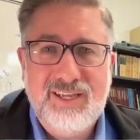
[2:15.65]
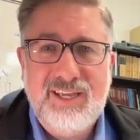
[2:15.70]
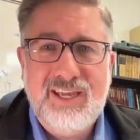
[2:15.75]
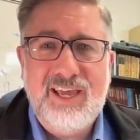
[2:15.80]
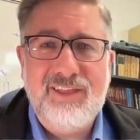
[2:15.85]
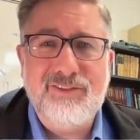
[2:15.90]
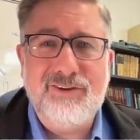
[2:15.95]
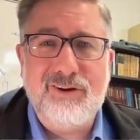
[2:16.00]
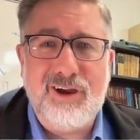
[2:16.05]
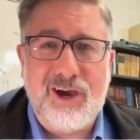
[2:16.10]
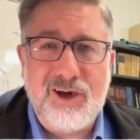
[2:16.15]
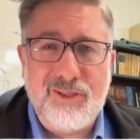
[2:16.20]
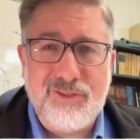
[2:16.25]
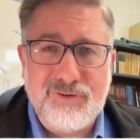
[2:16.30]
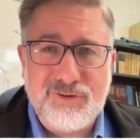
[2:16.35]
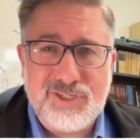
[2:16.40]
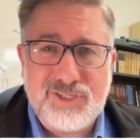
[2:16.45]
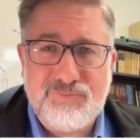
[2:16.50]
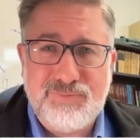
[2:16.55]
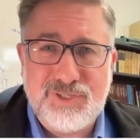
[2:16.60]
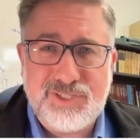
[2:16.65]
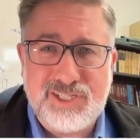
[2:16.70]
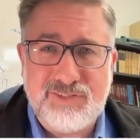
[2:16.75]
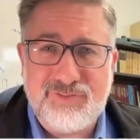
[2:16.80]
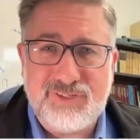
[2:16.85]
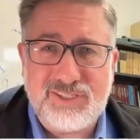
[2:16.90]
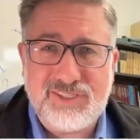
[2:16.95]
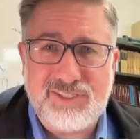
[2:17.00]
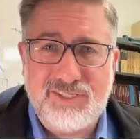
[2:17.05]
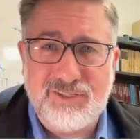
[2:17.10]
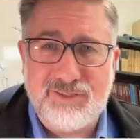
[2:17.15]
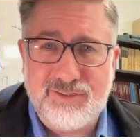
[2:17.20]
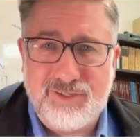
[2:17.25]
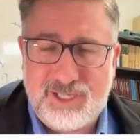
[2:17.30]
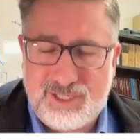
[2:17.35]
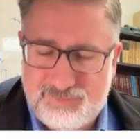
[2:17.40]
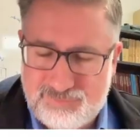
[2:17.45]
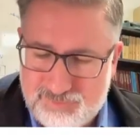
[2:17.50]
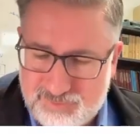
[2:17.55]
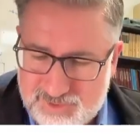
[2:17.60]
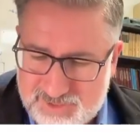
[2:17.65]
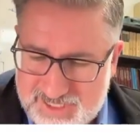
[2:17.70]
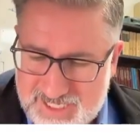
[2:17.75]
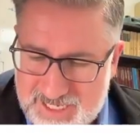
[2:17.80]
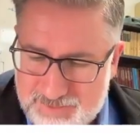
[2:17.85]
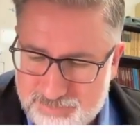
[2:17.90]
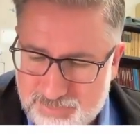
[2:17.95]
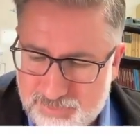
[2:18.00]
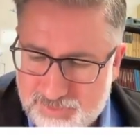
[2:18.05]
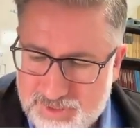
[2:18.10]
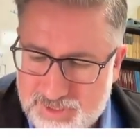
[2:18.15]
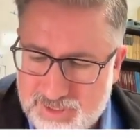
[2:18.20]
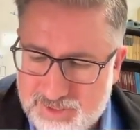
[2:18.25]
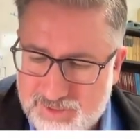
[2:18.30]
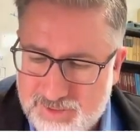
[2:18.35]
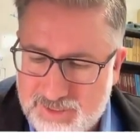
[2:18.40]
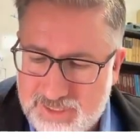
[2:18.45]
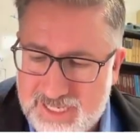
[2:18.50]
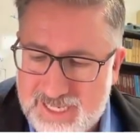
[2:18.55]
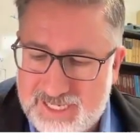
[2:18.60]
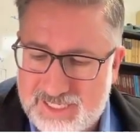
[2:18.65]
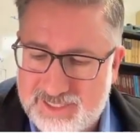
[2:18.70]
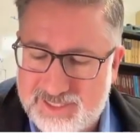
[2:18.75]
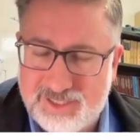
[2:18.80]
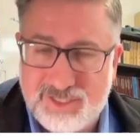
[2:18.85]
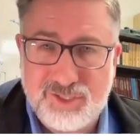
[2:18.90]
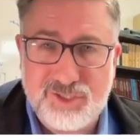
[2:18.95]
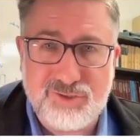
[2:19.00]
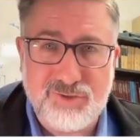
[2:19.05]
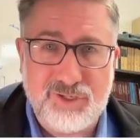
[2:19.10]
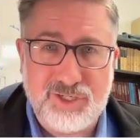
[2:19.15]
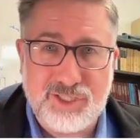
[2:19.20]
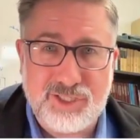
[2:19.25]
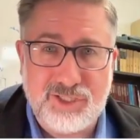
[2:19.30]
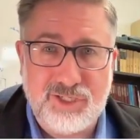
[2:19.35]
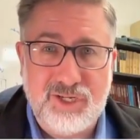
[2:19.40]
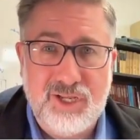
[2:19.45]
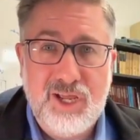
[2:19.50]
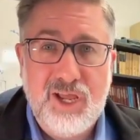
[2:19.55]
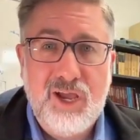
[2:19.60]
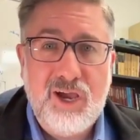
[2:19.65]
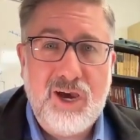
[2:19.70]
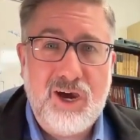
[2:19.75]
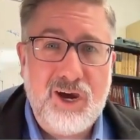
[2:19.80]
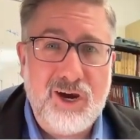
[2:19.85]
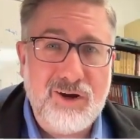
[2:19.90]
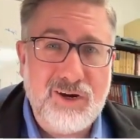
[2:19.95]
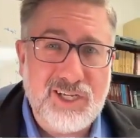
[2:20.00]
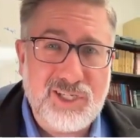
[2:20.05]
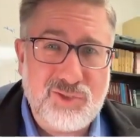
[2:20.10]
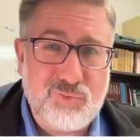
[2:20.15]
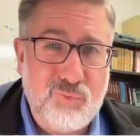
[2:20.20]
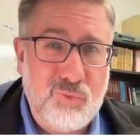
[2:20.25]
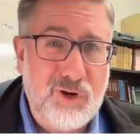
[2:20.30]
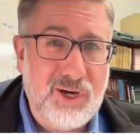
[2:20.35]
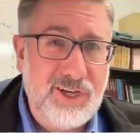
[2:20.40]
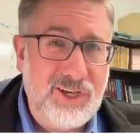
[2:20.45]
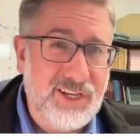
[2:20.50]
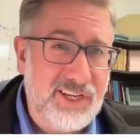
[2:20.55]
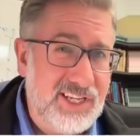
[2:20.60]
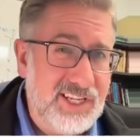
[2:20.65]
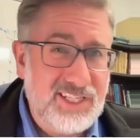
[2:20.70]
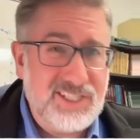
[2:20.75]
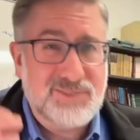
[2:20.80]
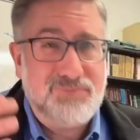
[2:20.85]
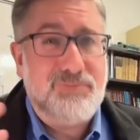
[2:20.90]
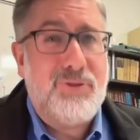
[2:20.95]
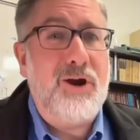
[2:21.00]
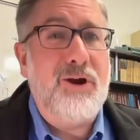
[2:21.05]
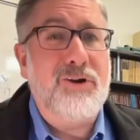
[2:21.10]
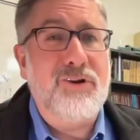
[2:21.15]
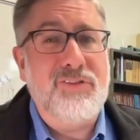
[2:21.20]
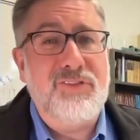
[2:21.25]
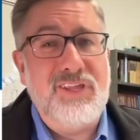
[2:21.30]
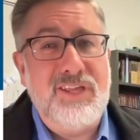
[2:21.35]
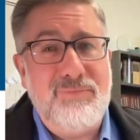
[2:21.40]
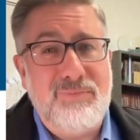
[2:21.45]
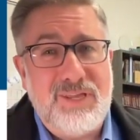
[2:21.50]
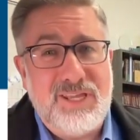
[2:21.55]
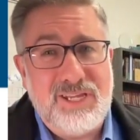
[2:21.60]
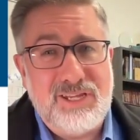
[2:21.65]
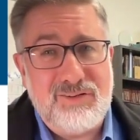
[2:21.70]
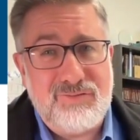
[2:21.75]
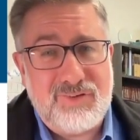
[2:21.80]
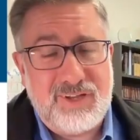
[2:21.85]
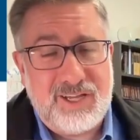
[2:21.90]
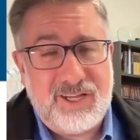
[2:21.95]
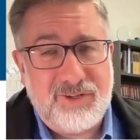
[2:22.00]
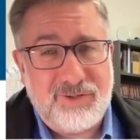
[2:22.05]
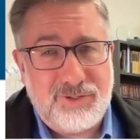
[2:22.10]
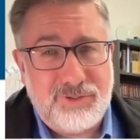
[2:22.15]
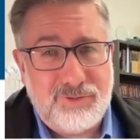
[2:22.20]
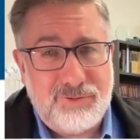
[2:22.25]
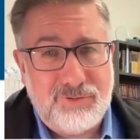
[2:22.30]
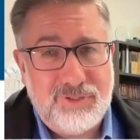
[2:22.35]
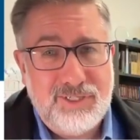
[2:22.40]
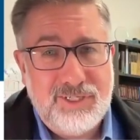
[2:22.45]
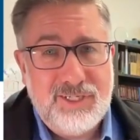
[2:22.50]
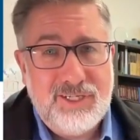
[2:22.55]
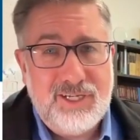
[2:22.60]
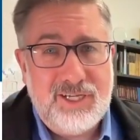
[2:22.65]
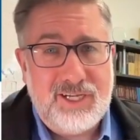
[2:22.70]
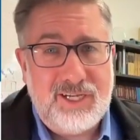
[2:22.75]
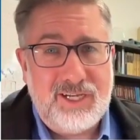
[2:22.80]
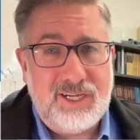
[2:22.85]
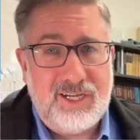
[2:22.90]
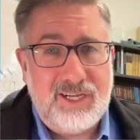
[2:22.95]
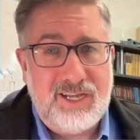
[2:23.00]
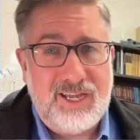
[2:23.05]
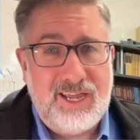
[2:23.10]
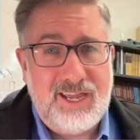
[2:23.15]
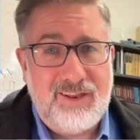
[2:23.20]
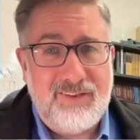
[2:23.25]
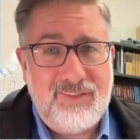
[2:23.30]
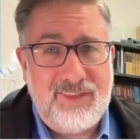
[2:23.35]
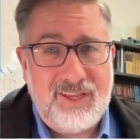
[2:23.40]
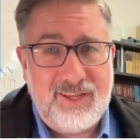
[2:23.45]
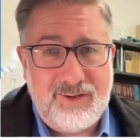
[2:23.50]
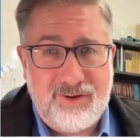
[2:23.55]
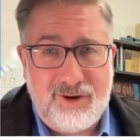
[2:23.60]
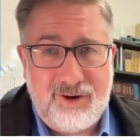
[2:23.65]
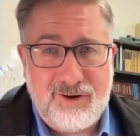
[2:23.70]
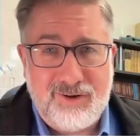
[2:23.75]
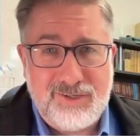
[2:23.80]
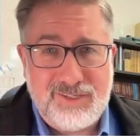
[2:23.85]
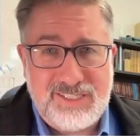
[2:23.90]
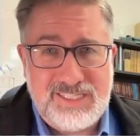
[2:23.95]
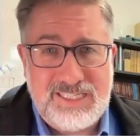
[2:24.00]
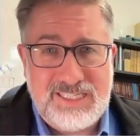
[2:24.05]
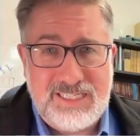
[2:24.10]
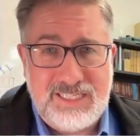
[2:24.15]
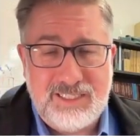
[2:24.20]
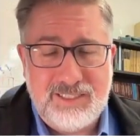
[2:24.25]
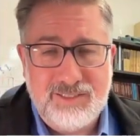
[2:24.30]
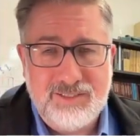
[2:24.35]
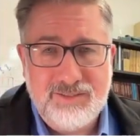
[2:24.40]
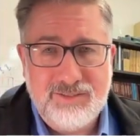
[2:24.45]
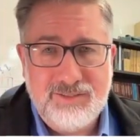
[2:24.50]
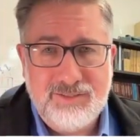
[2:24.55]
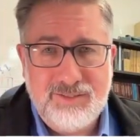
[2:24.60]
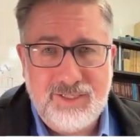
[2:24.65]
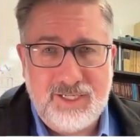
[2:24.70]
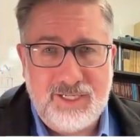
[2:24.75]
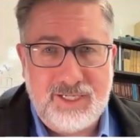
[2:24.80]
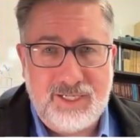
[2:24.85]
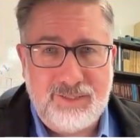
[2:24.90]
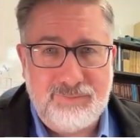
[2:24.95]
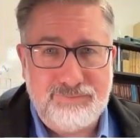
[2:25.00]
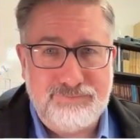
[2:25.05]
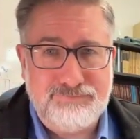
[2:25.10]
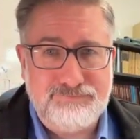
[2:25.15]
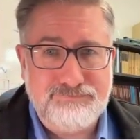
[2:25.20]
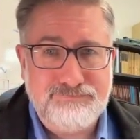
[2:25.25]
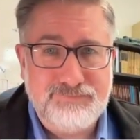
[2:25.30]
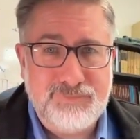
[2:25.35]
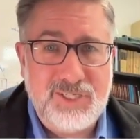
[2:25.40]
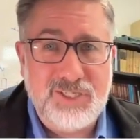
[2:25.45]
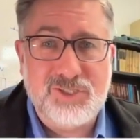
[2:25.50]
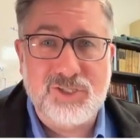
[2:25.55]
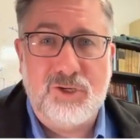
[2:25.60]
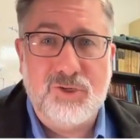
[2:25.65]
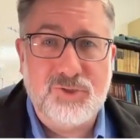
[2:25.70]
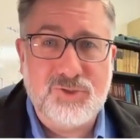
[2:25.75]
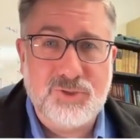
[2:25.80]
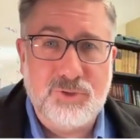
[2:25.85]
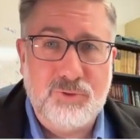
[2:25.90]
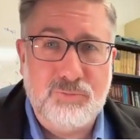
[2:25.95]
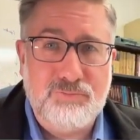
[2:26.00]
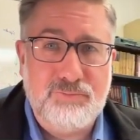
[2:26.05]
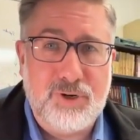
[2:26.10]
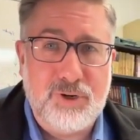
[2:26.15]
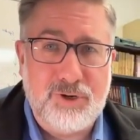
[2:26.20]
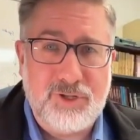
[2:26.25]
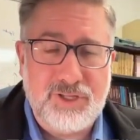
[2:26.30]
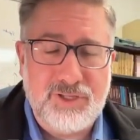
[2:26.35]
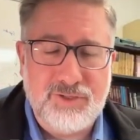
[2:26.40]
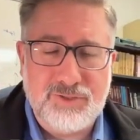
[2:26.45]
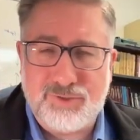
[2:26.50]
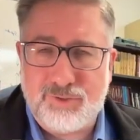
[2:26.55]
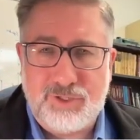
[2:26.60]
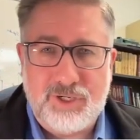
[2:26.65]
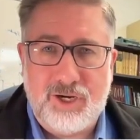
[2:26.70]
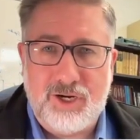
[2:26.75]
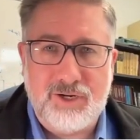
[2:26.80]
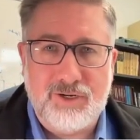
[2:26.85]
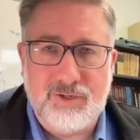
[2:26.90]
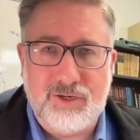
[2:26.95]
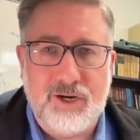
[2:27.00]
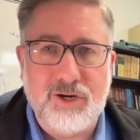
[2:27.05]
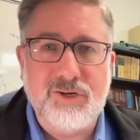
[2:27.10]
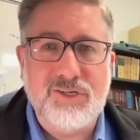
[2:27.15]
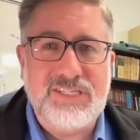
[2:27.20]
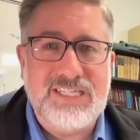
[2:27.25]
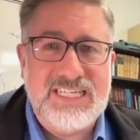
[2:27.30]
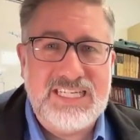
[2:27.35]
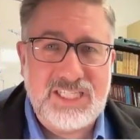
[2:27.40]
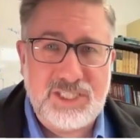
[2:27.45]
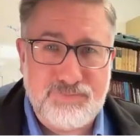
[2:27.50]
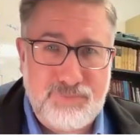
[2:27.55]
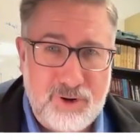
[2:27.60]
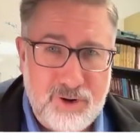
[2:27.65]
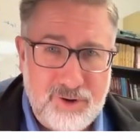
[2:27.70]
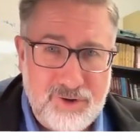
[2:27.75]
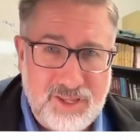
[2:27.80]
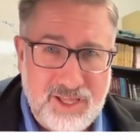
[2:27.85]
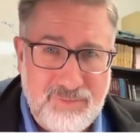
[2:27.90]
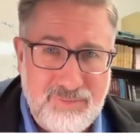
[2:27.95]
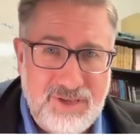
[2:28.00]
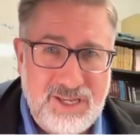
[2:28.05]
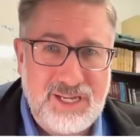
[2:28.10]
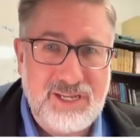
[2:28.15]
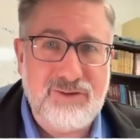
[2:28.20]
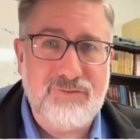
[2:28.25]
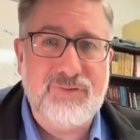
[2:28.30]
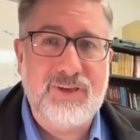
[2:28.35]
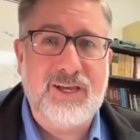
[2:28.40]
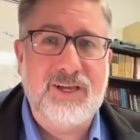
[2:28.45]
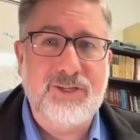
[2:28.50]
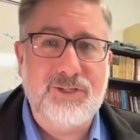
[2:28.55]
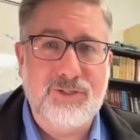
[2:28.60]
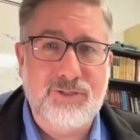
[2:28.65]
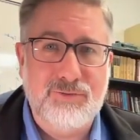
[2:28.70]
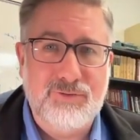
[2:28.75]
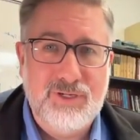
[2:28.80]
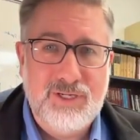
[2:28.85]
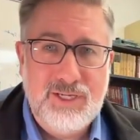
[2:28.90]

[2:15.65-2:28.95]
And there are other specifics here, like for example, in the S instruction, RS1 is part of the immediate value, uh, and then RD um, is also part of the, sorry, R, RD is part of the immediate value